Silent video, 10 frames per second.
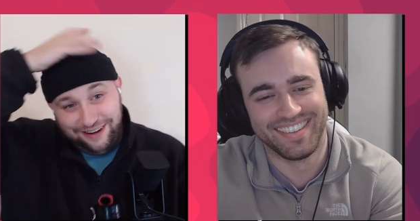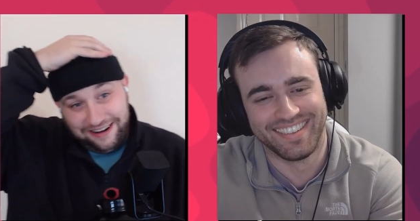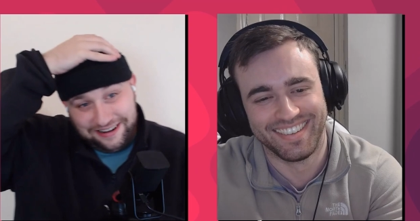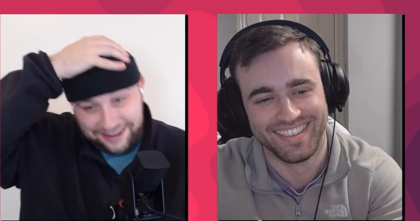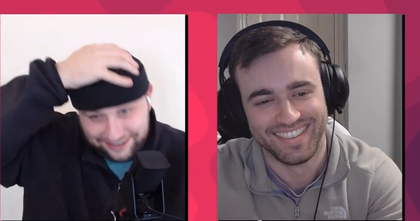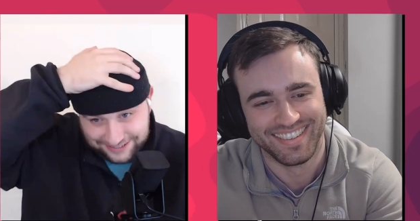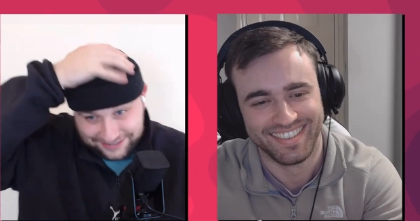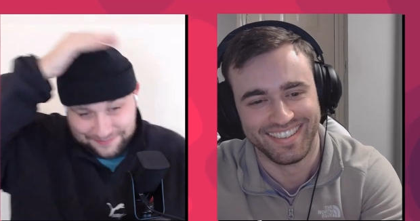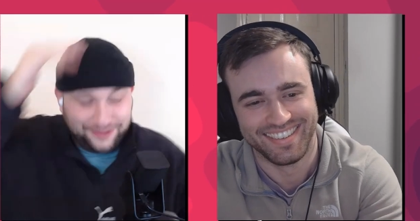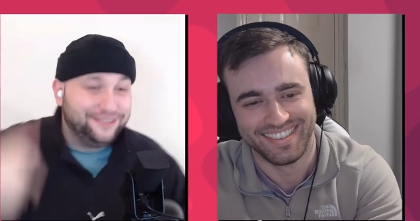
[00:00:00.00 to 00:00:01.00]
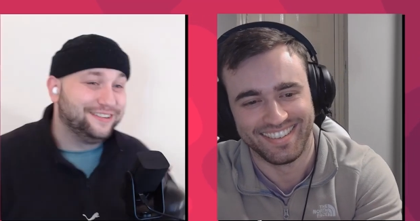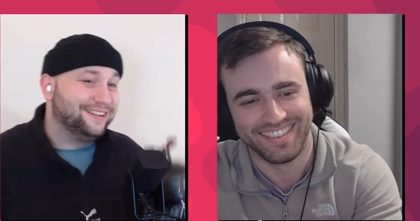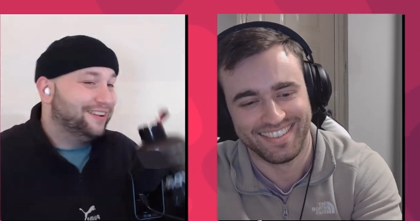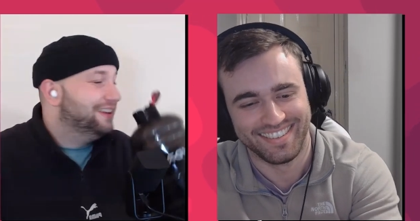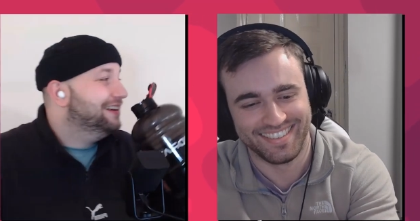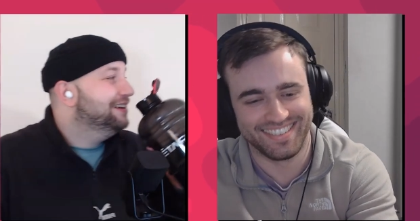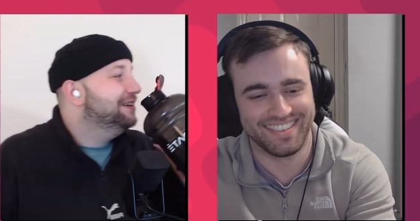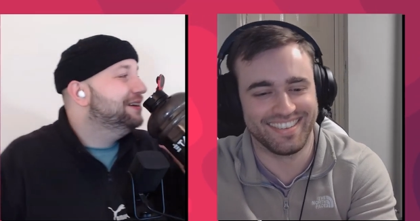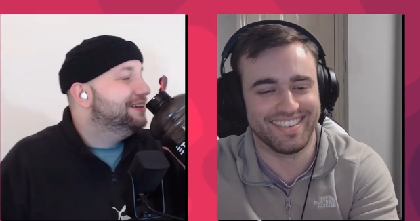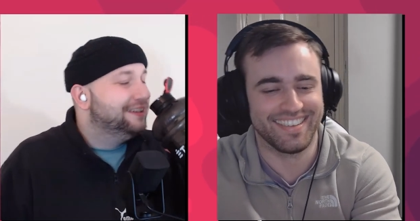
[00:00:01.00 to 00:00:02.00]
Speaker 1: grandiose bullshit, doesn't
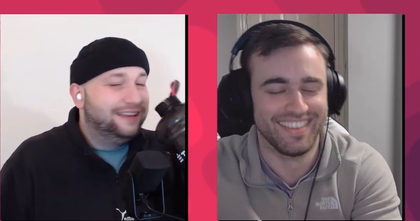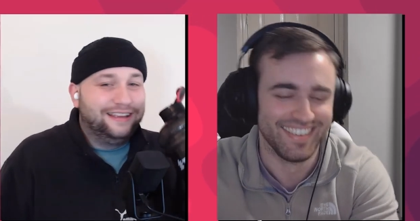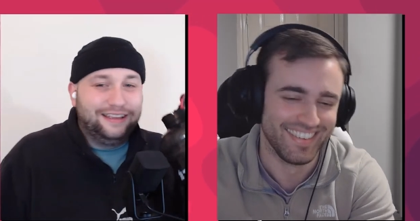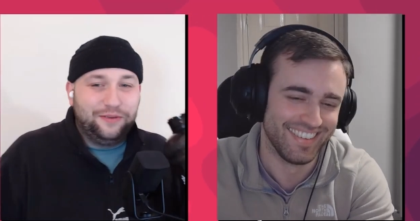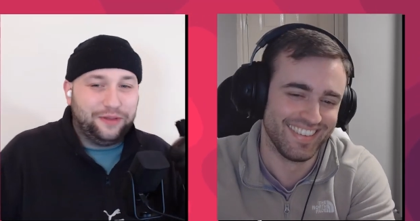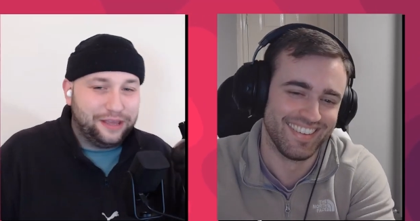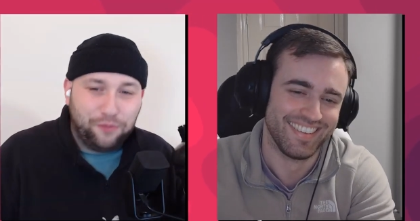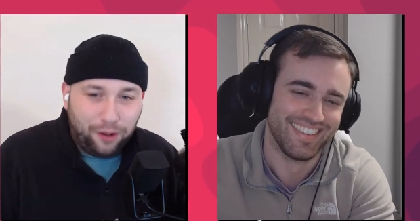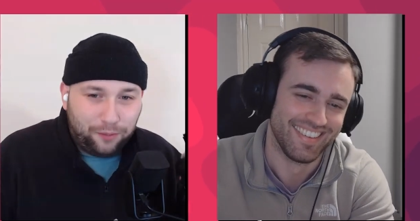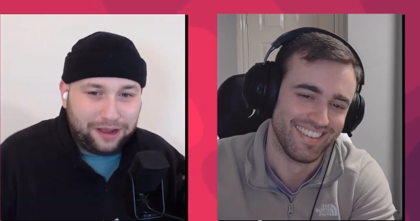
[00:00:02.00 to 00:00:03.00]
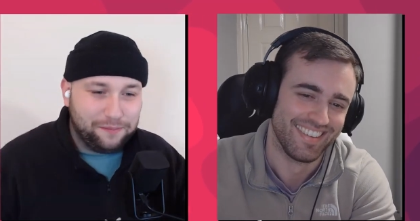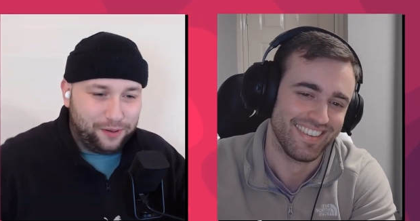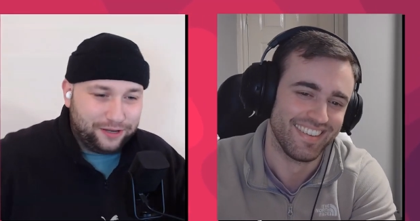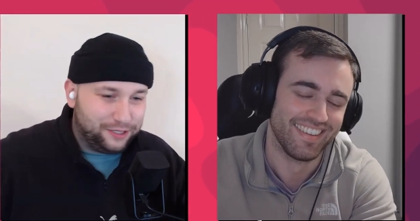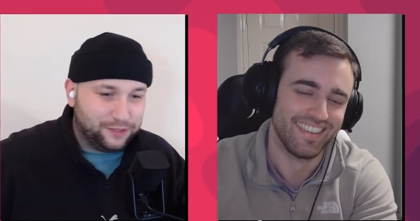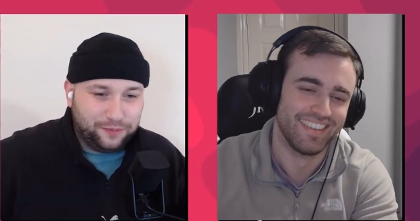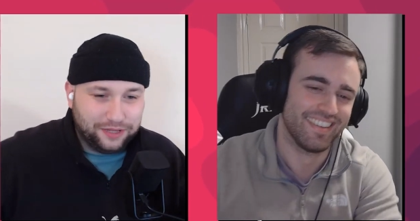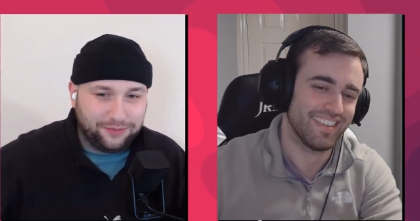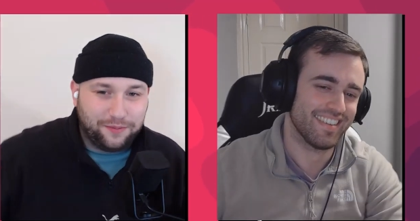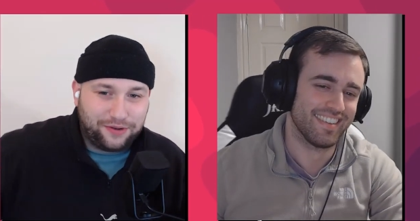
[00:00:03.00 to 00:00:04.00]
he? Like, he wore white boxes,
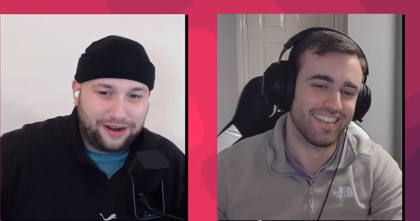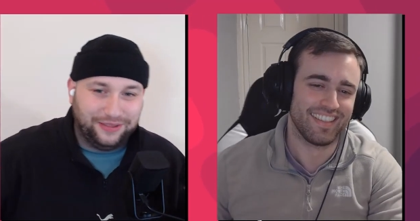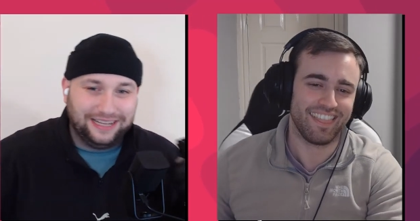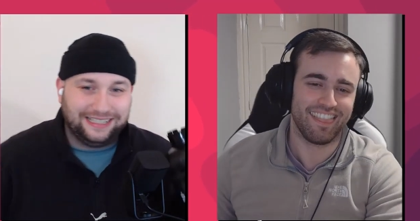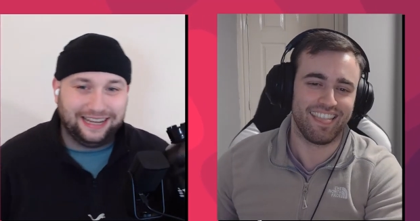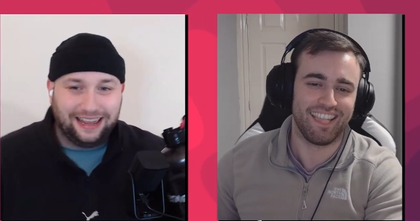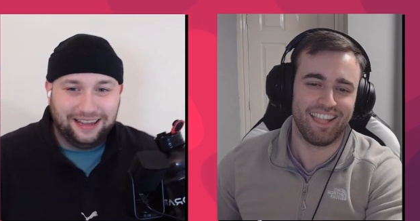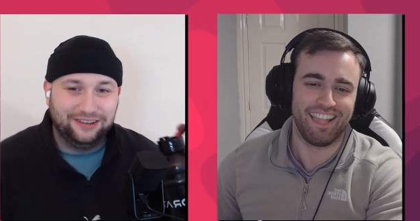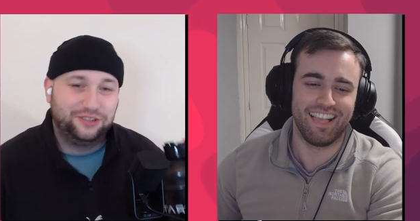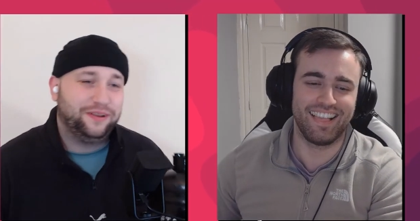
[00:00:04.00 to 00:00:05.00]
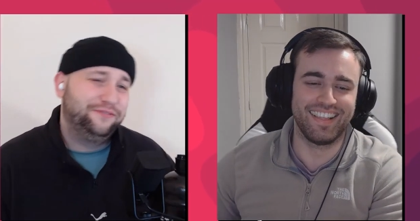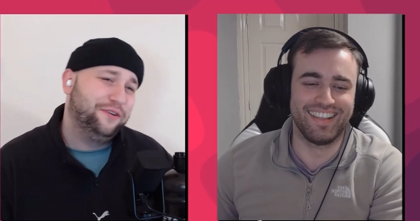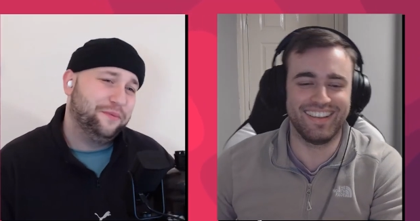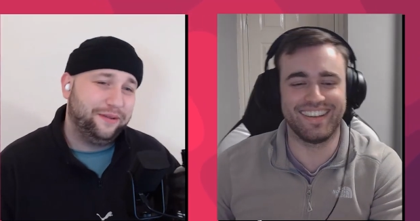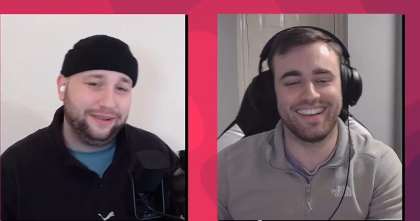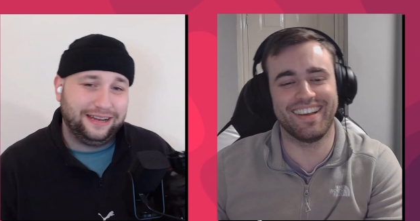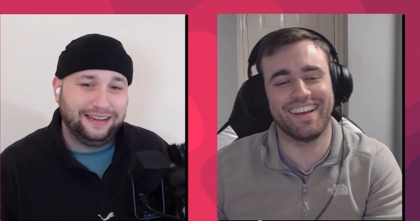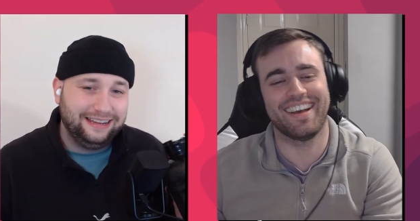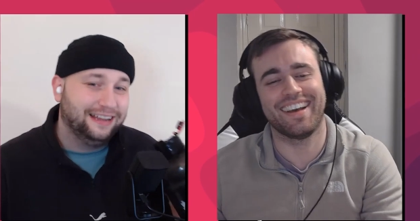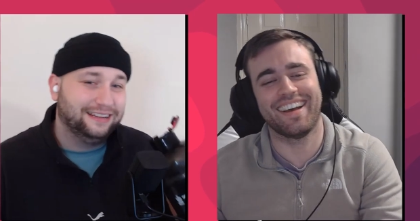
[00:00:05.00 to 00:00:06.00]
but they were brown that day. It just like fuck me, we
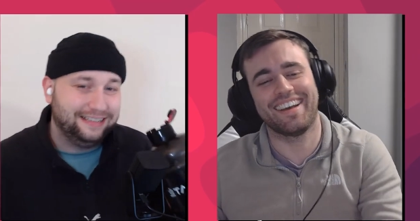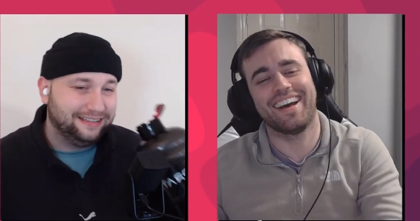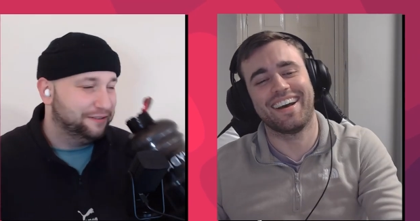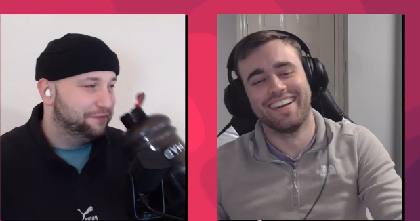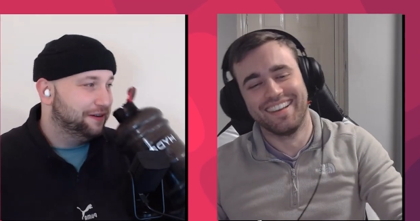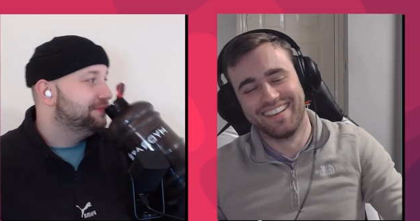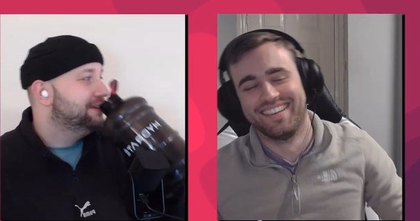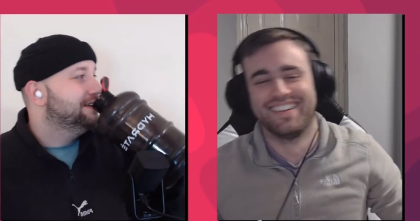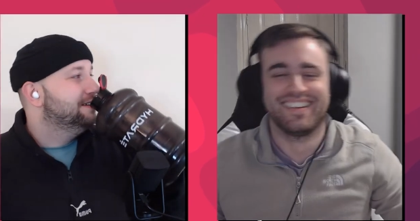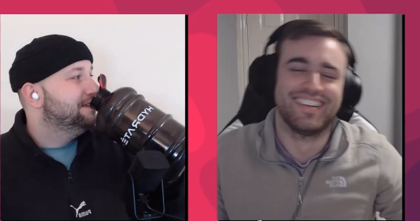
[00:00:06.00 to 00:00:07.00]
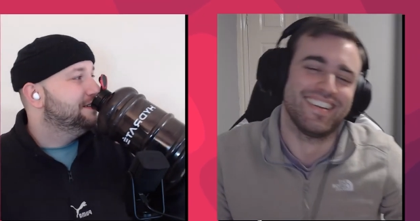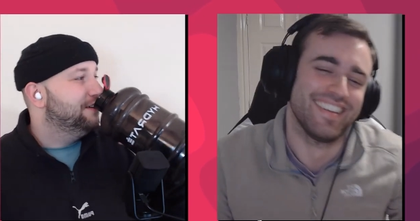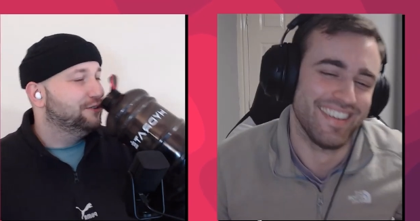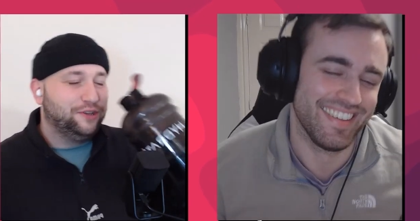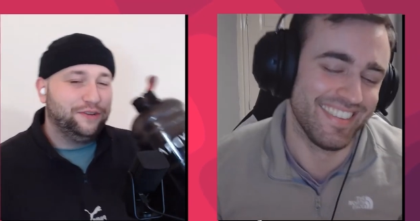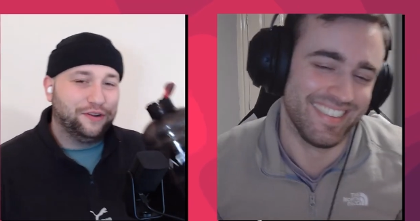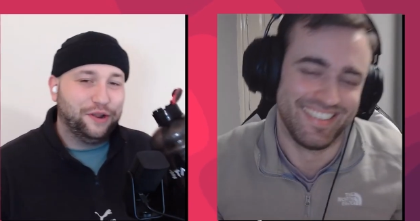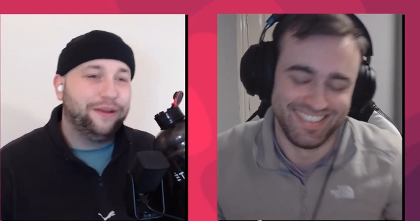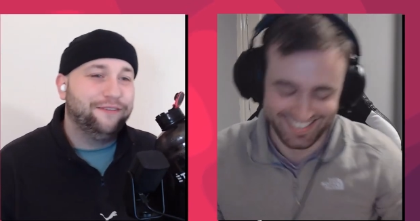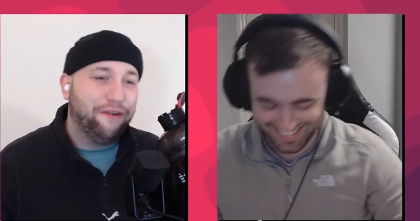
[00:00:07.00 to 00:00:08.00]
didn't need that detail. Man. Also, you
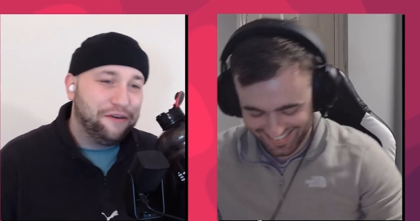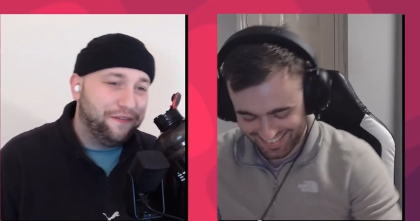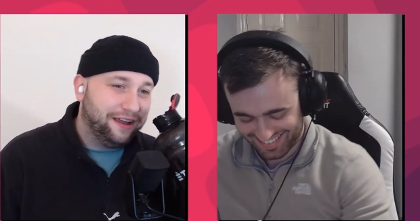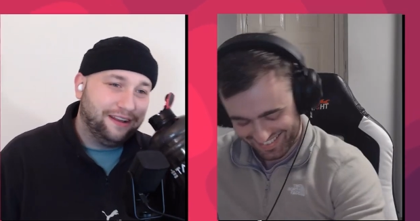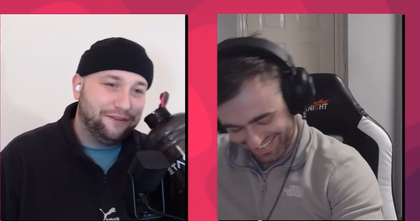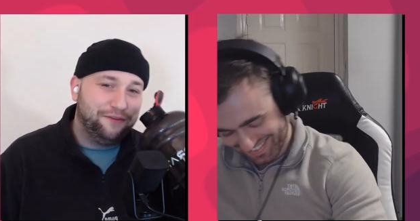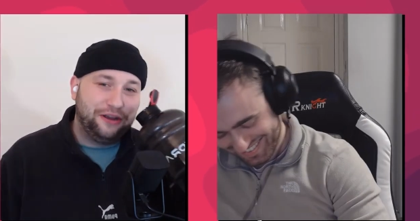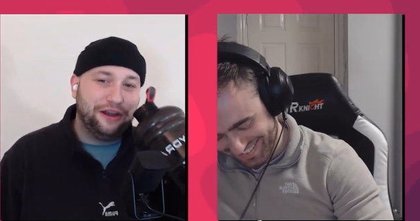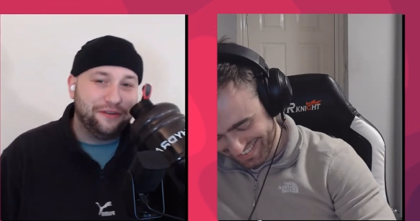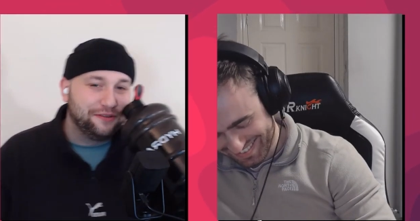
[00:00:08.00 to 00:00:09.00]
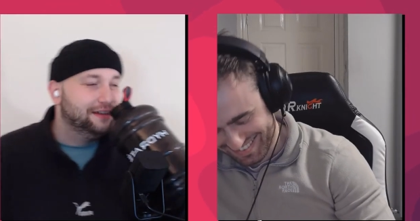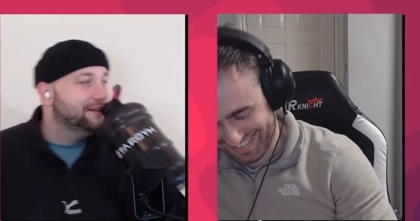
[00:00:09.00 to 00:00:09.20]
got no way of verifying that. Fuck off.